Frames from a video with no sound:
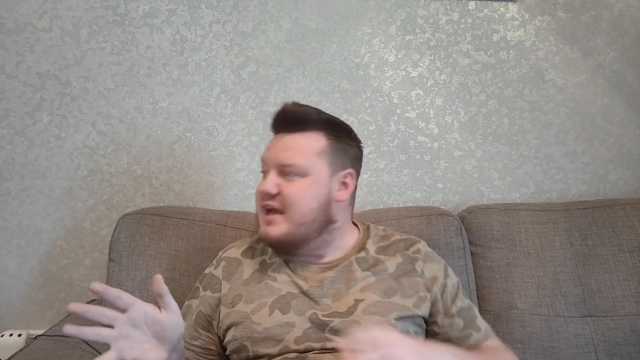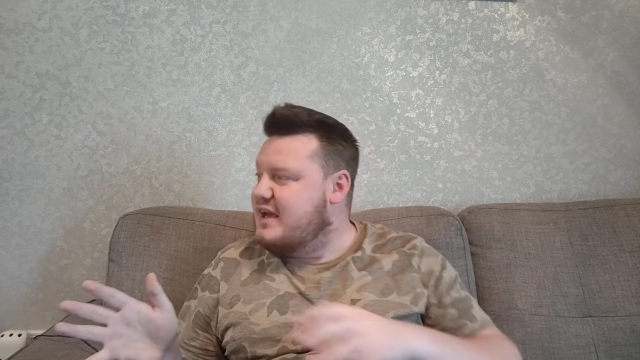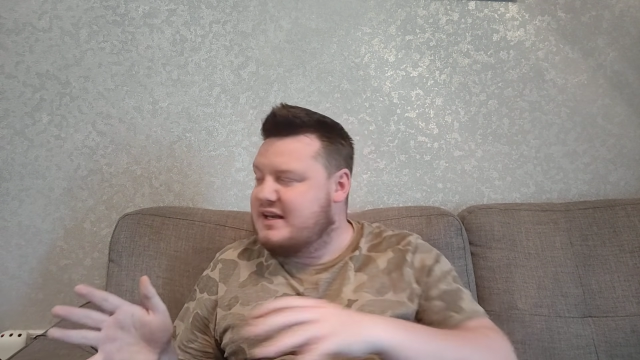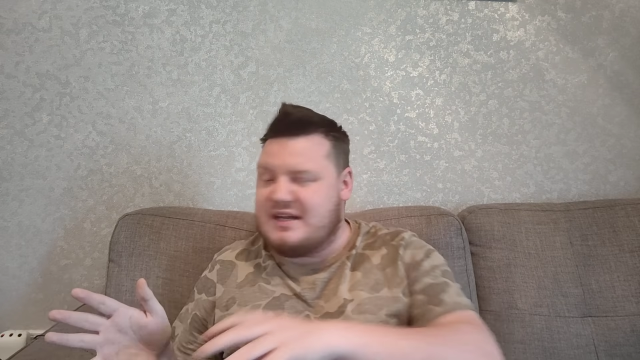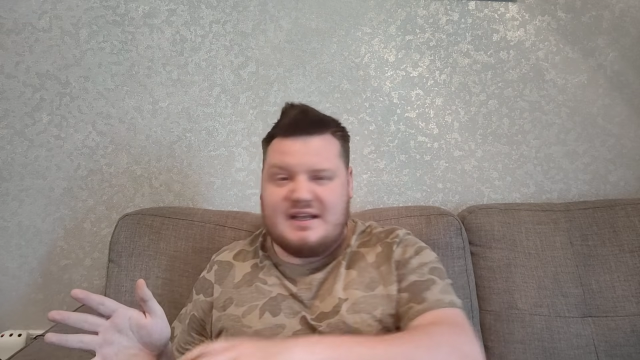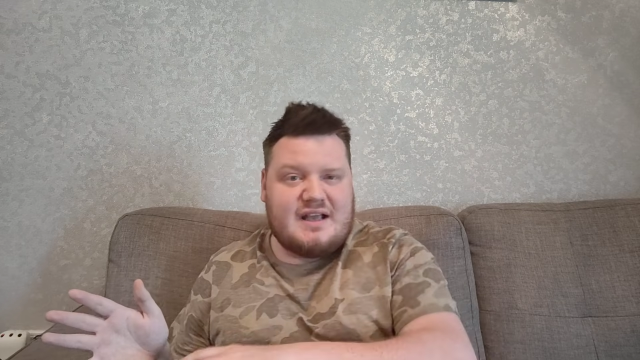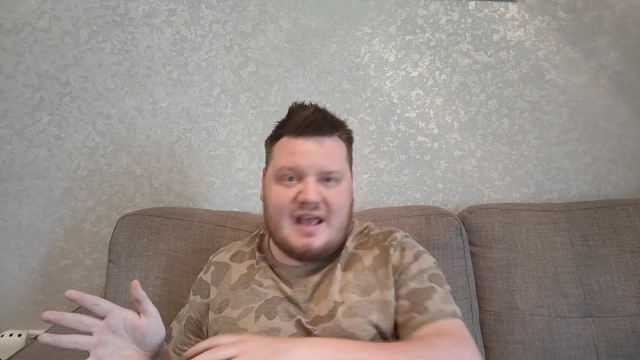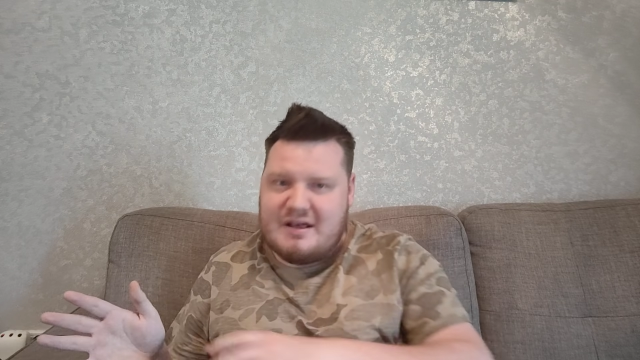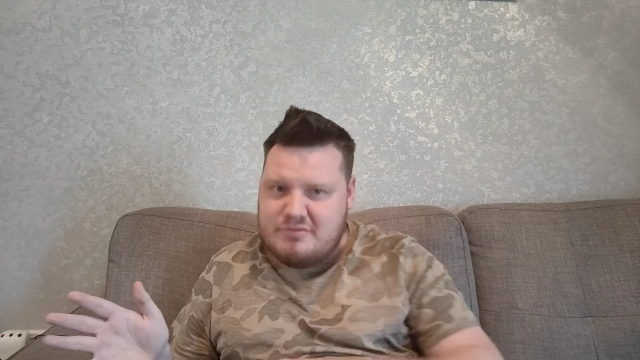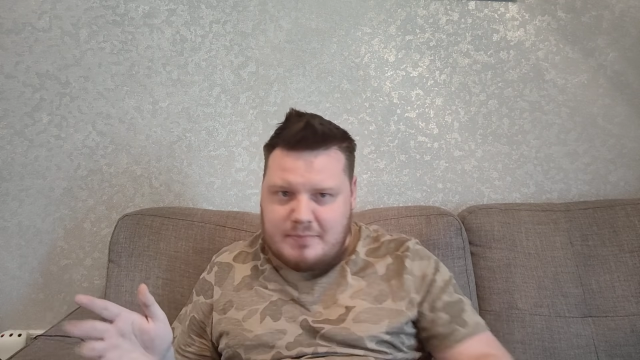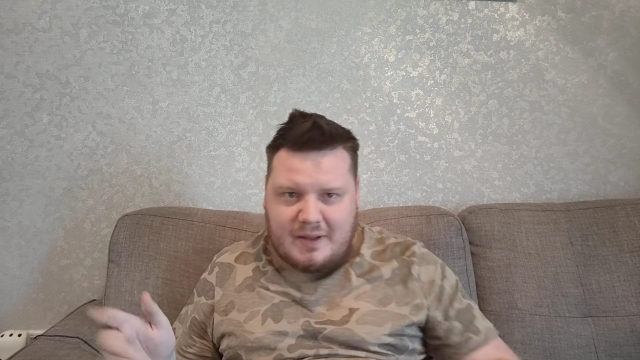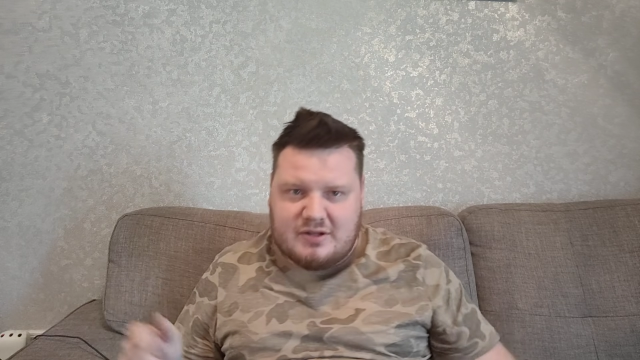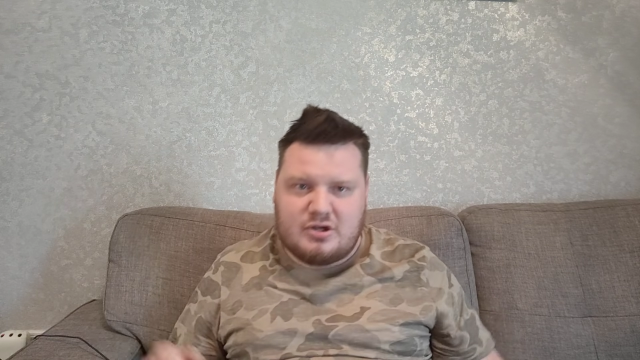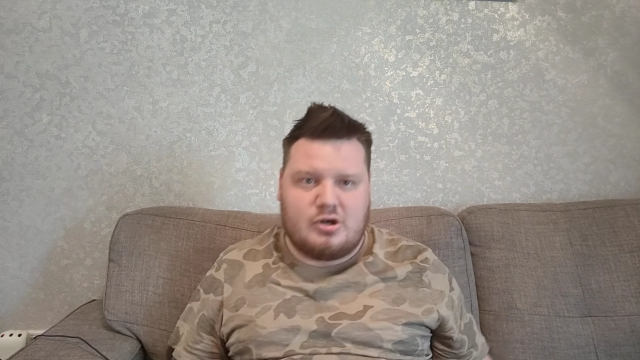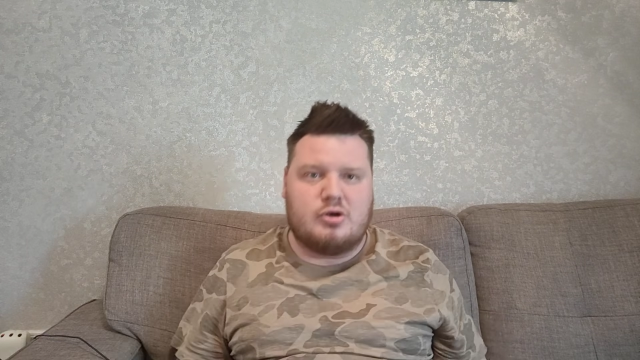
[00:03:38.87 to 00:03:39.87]
He didn't care
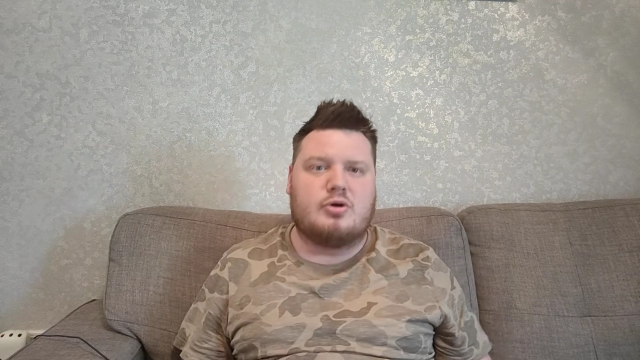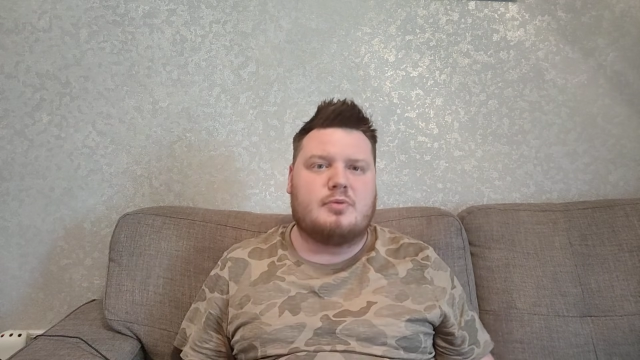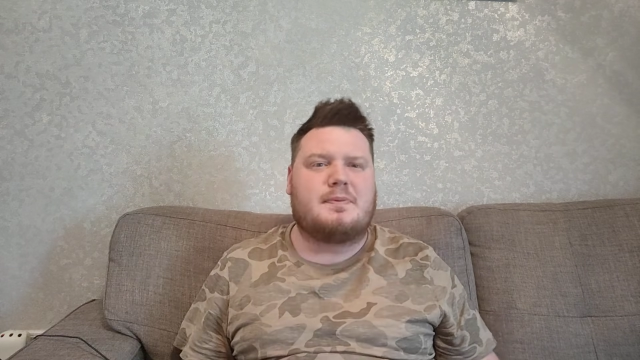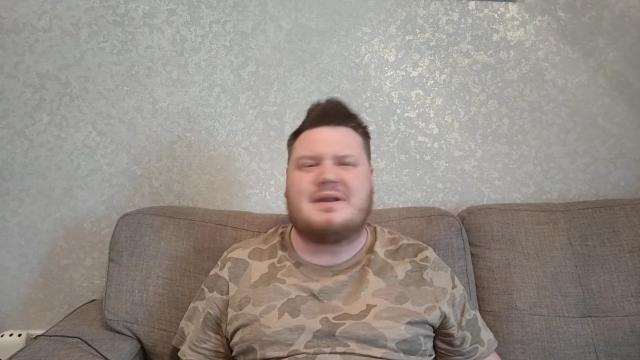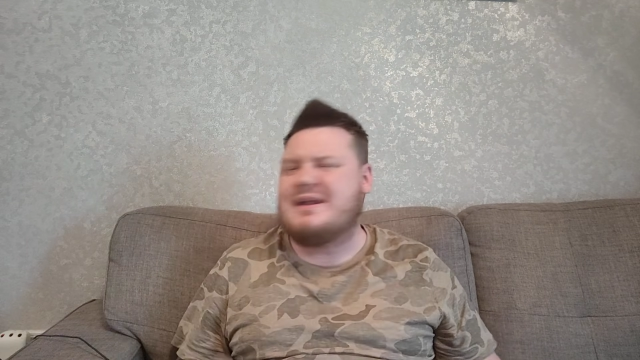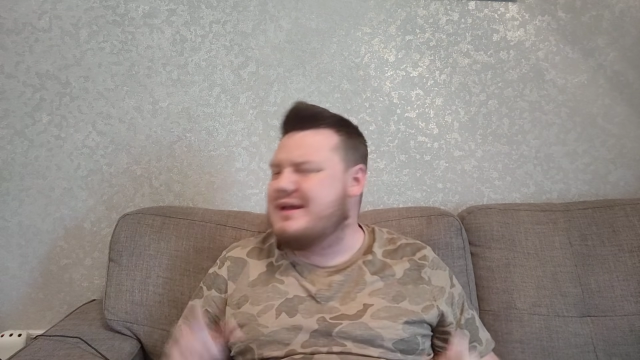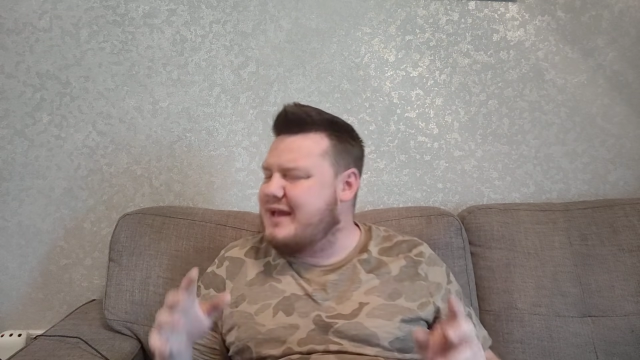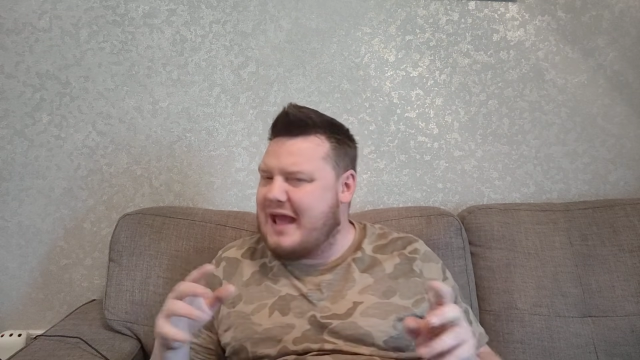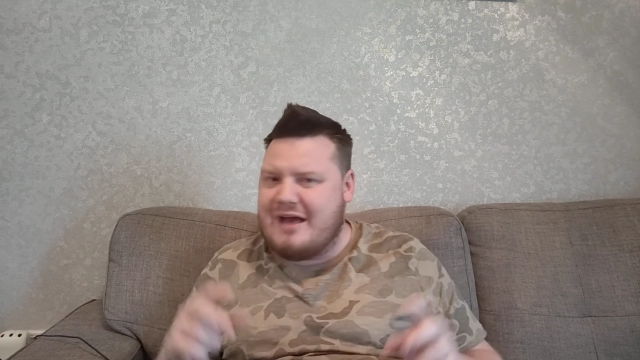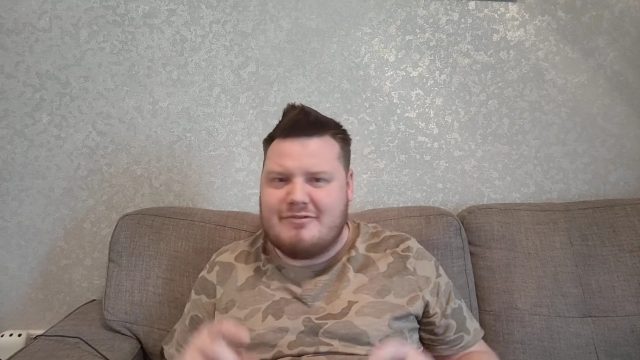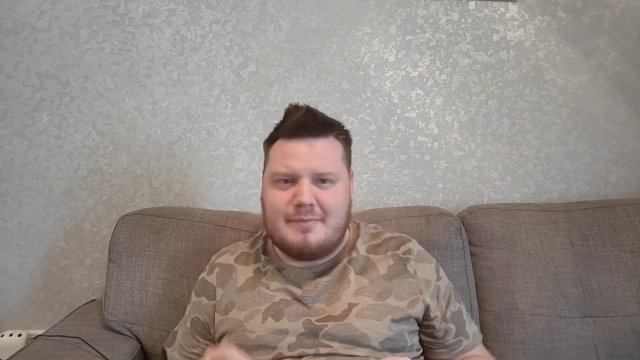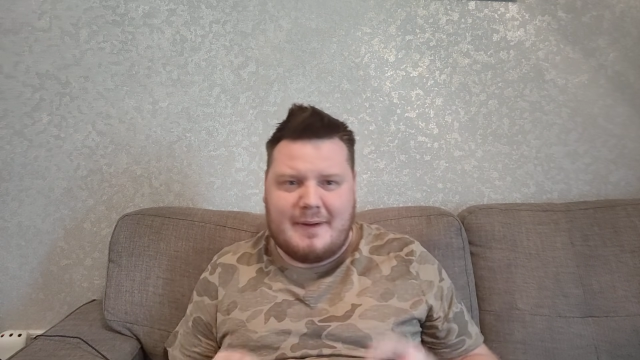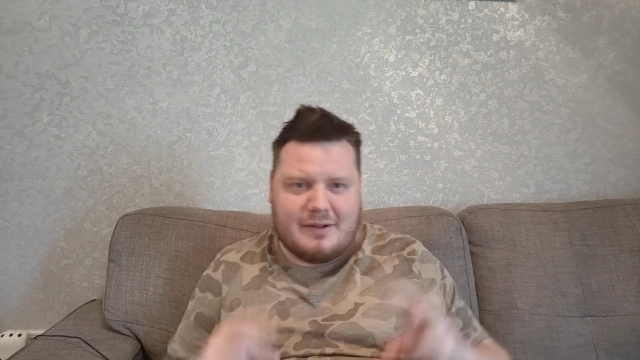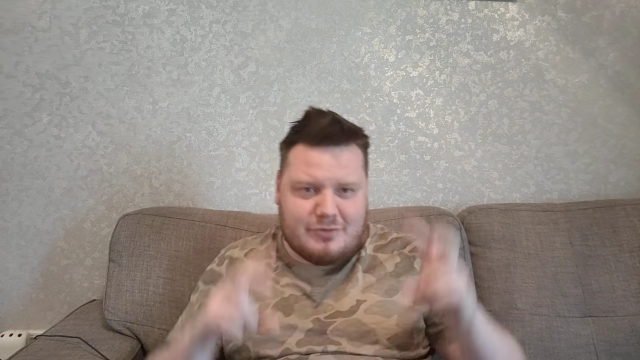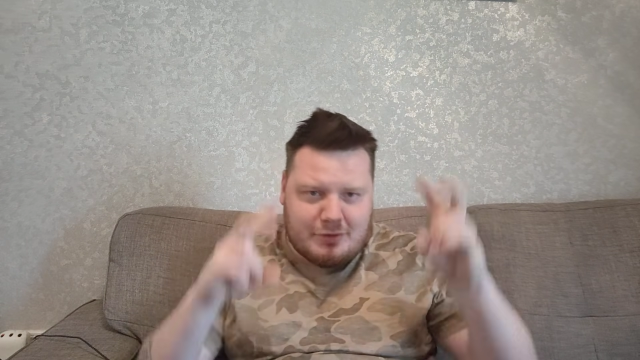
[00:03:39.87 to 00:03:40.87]
about the club. He didn't
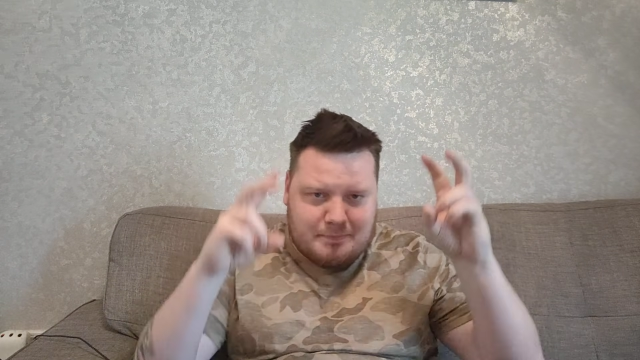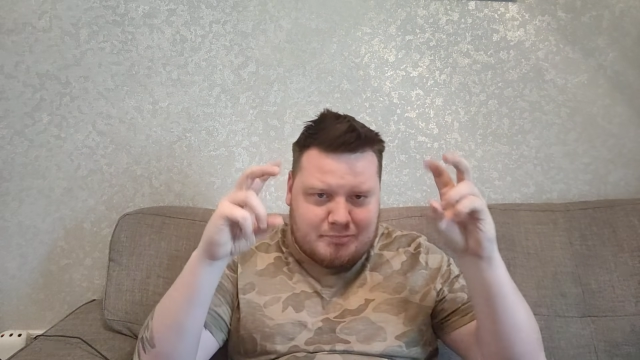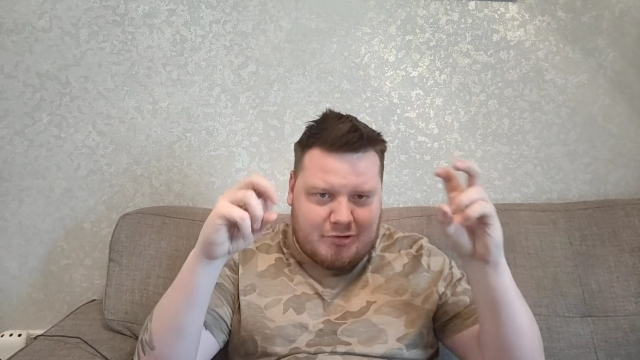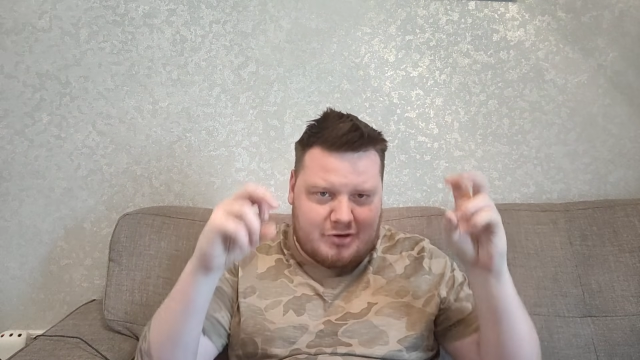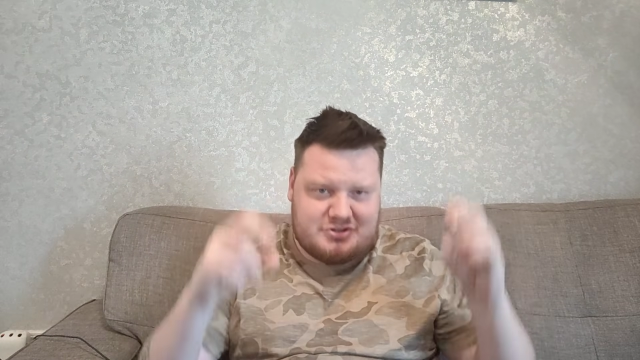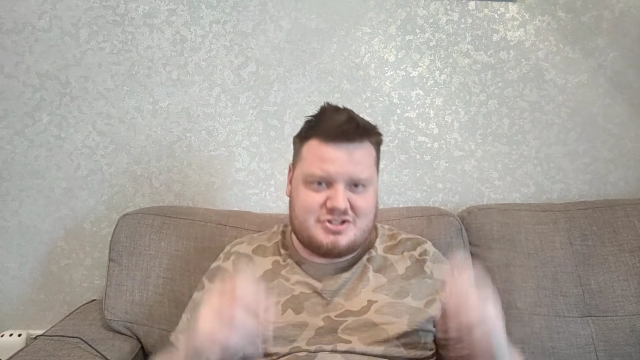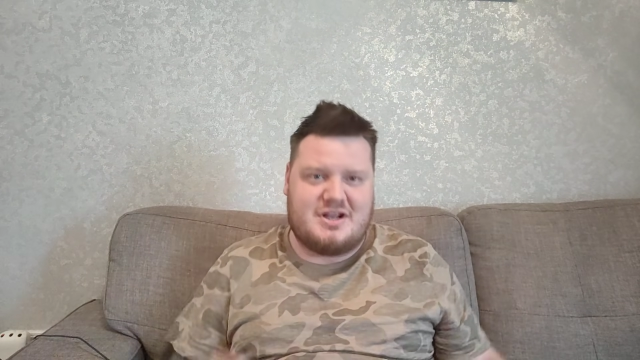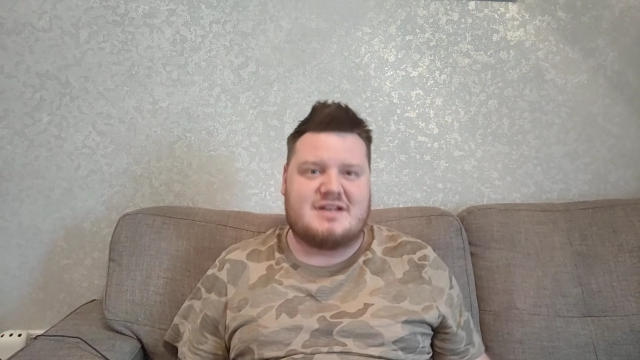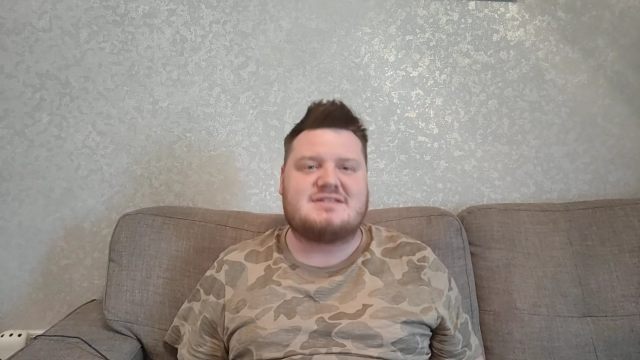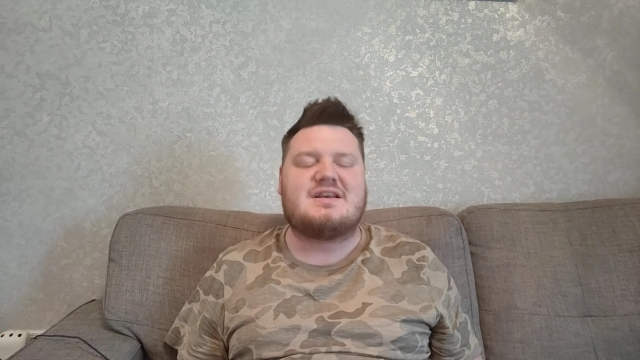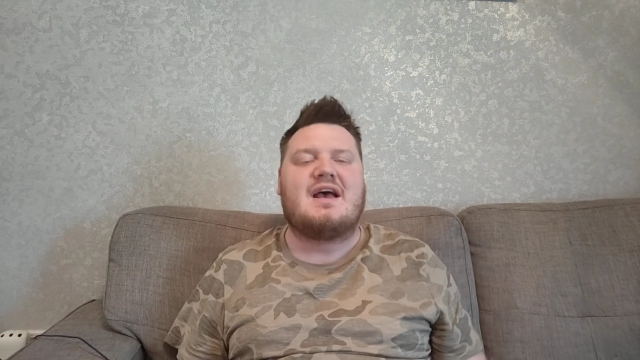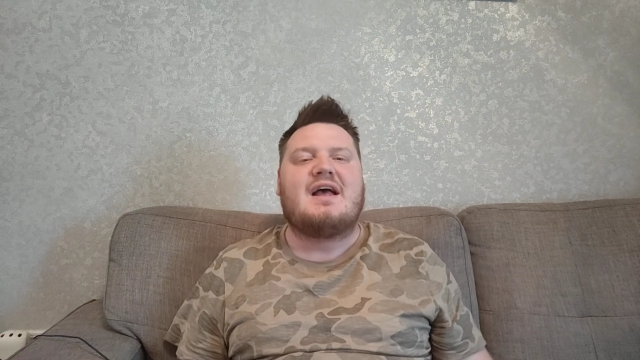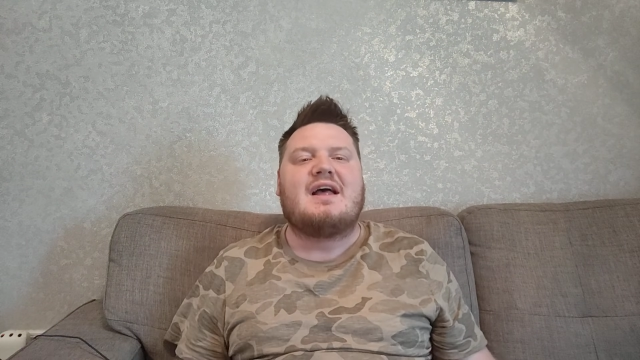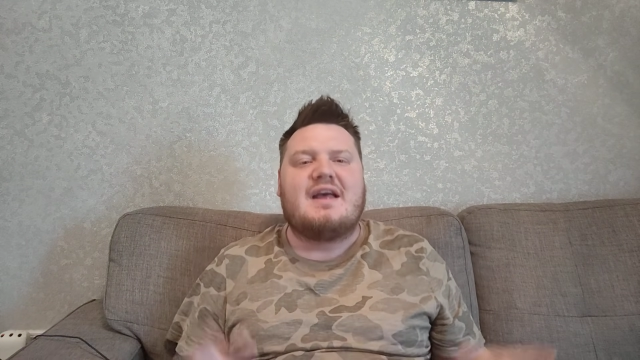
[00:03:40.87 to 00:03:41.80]
care about the project.